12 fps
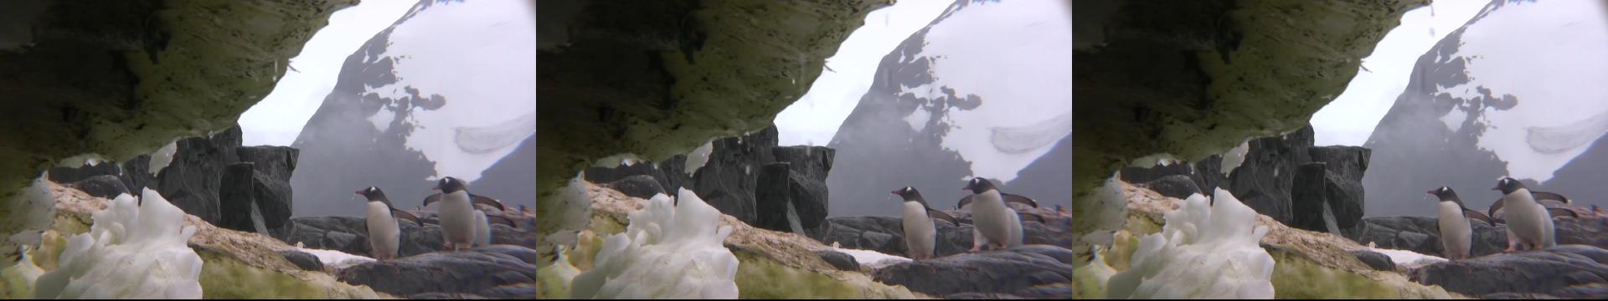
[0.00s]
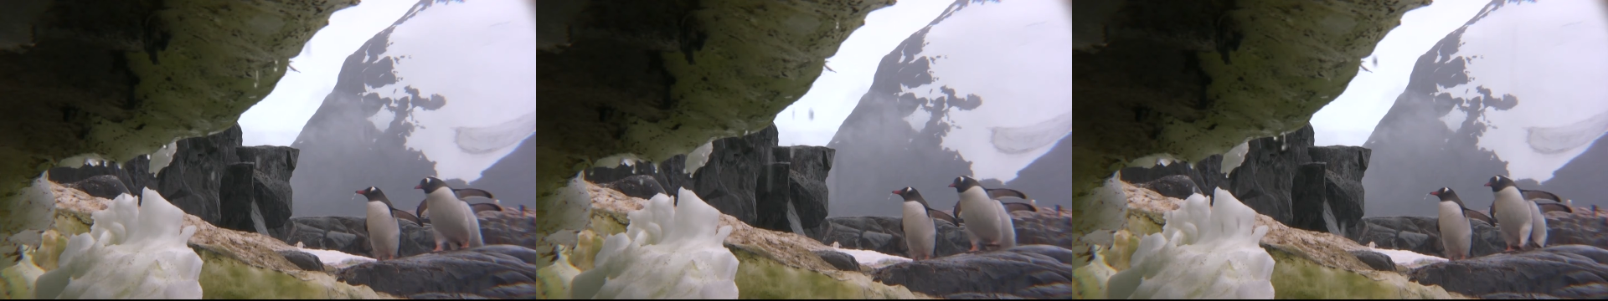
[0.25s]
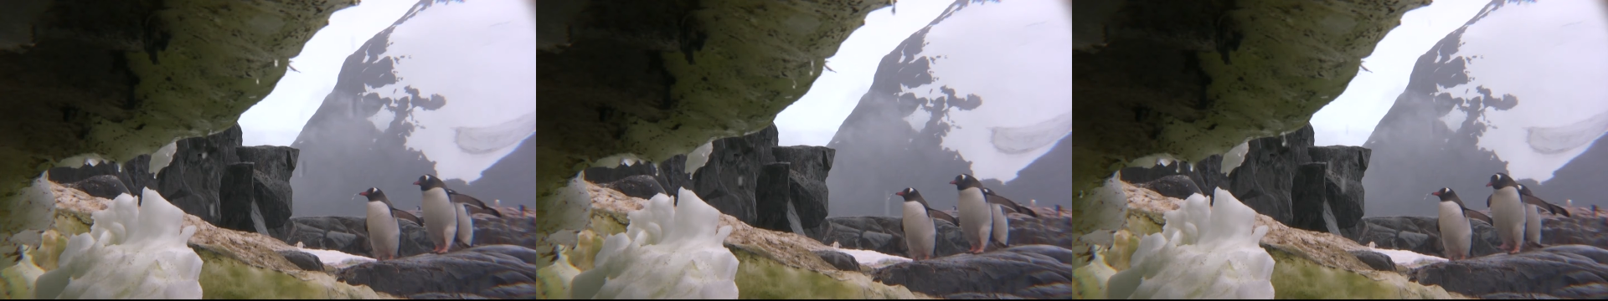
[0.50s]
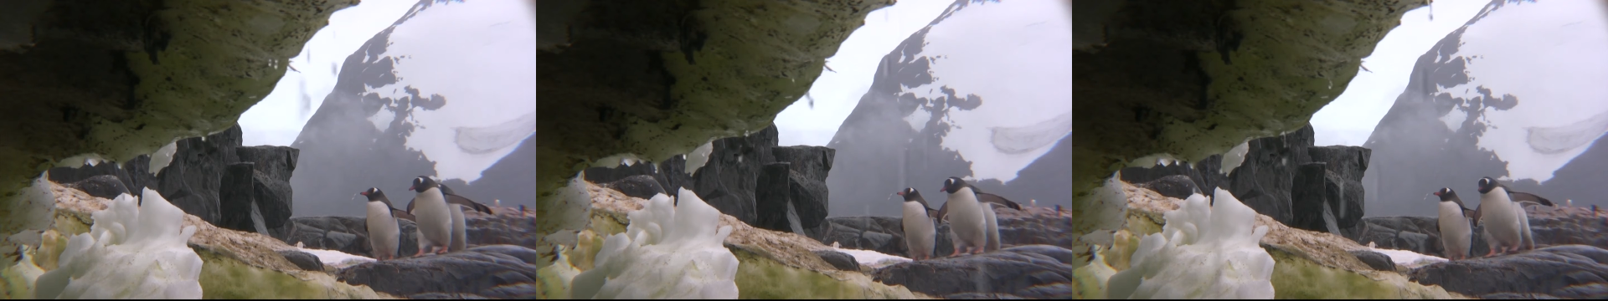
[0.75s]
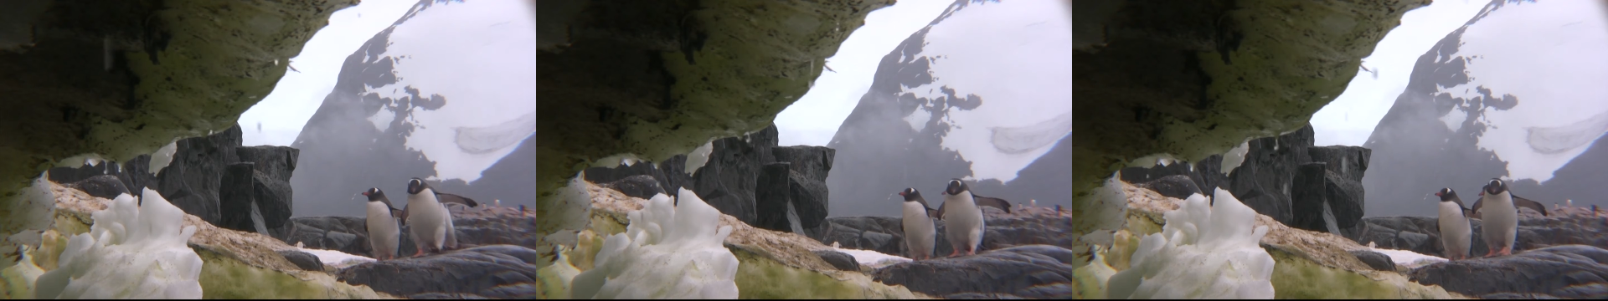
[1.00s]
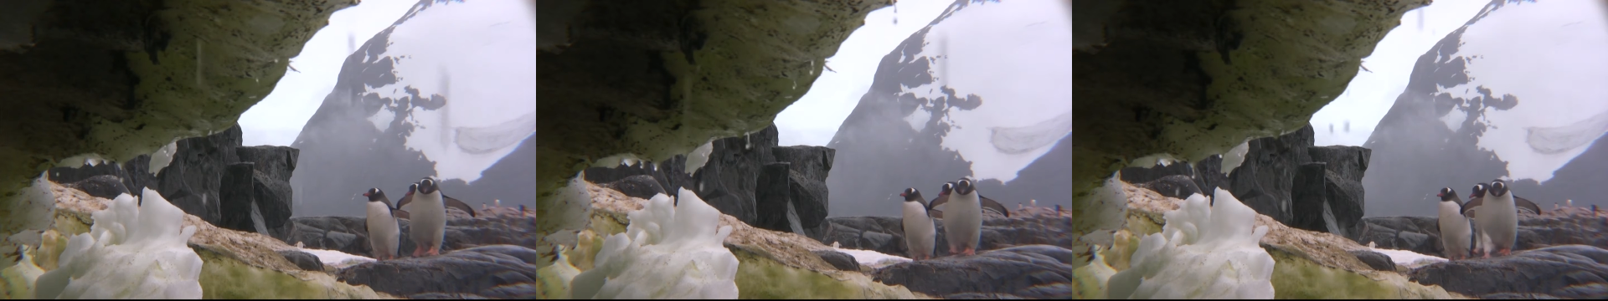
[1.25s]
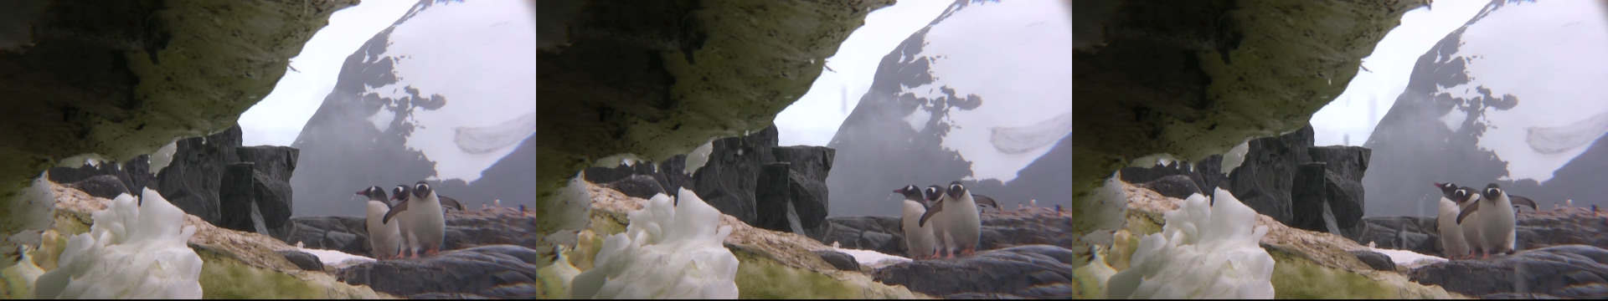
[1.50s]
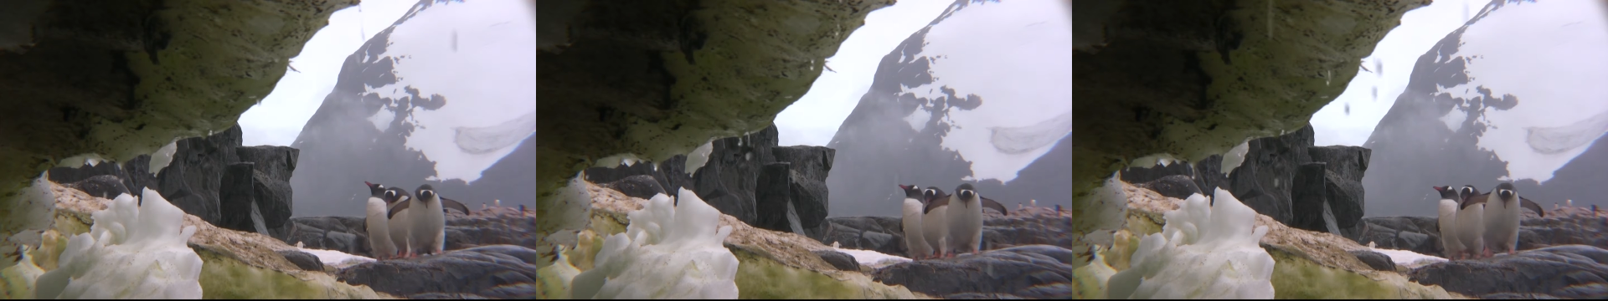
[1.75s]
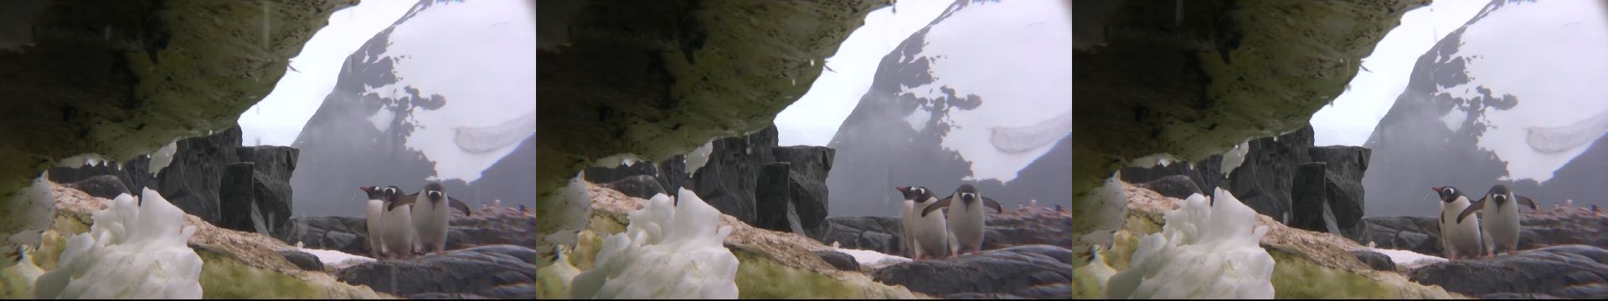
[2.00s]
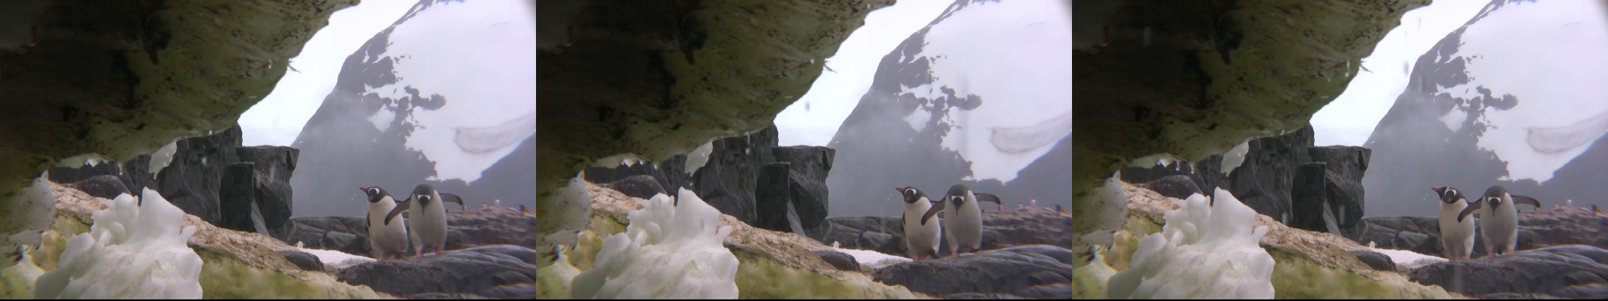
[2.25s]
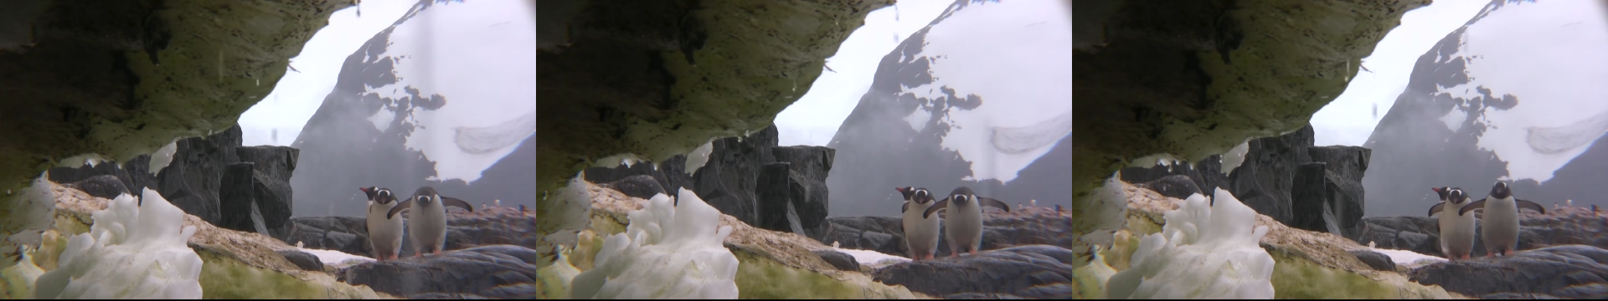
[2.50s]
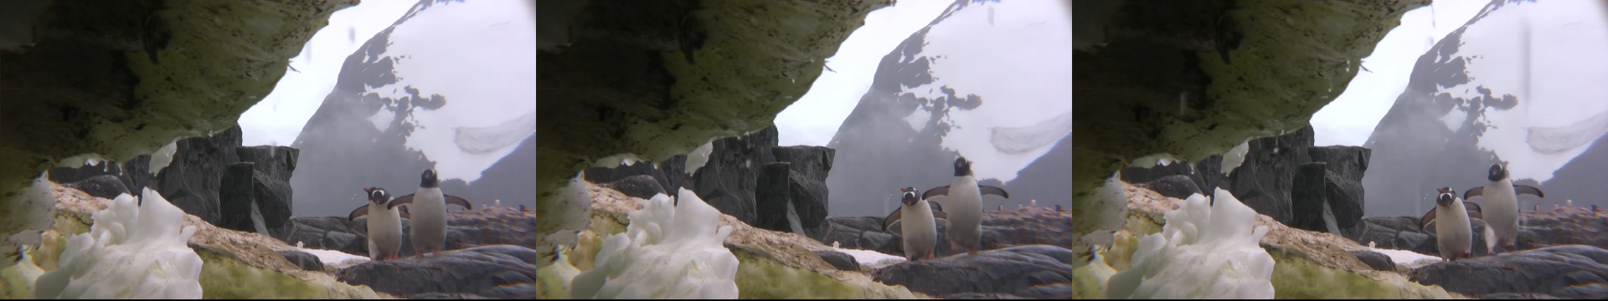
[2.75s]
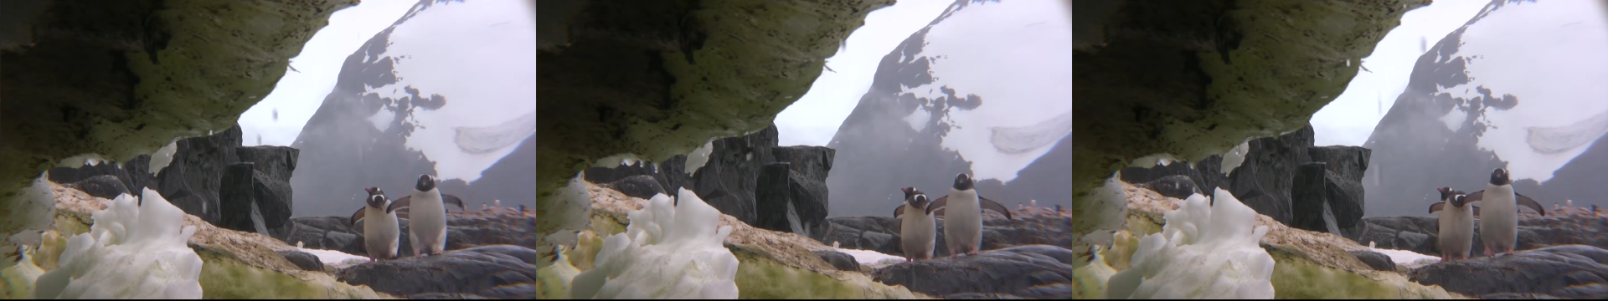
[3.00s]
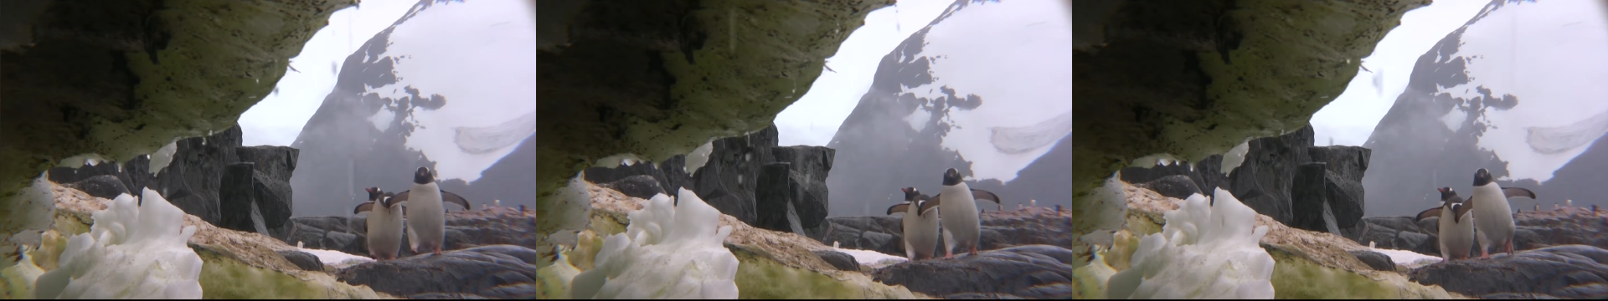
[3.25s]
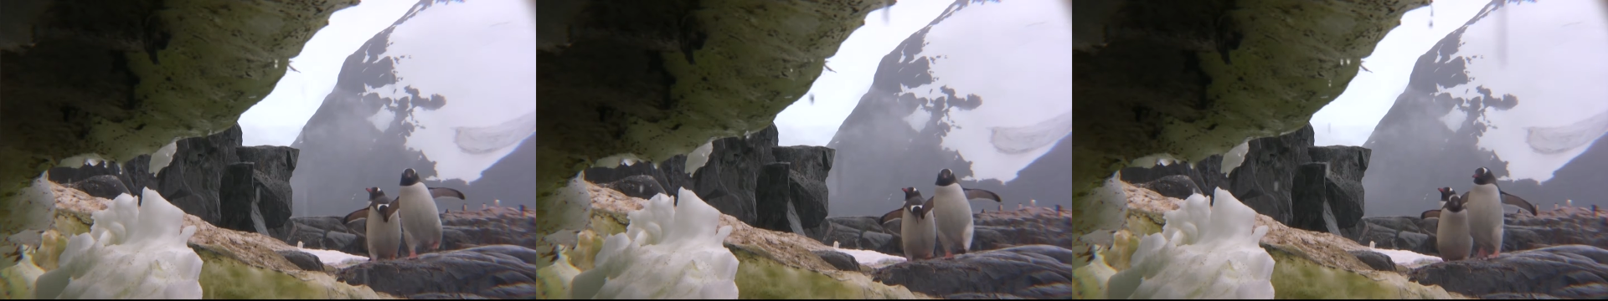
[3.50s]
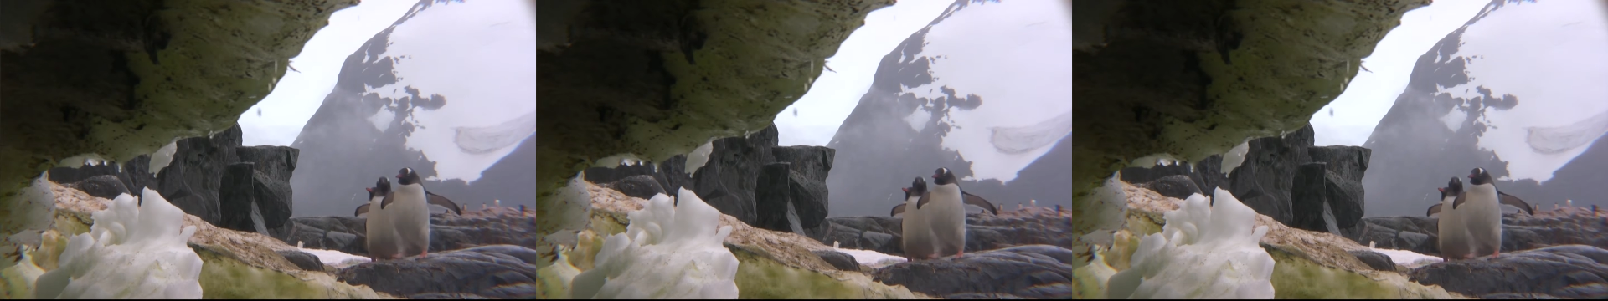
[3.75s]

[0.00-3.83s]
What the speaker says: No face is visible, so there are no lips to read.